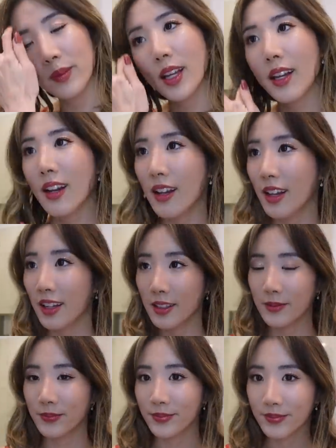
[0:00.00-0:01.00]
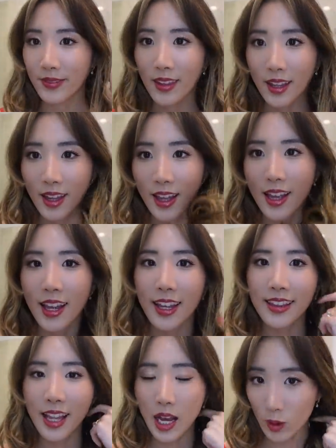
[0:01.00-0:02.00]
Ta-da.
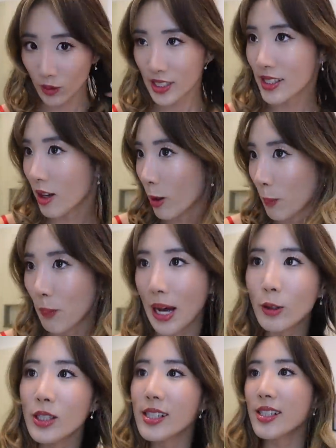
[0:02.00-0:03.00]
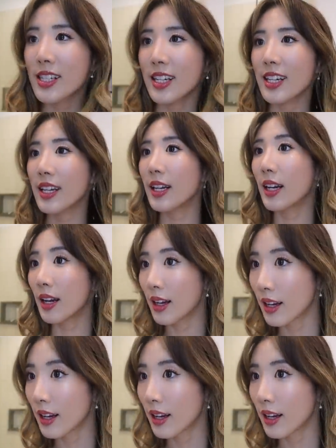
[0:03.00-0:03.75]
And now it's all bouncy.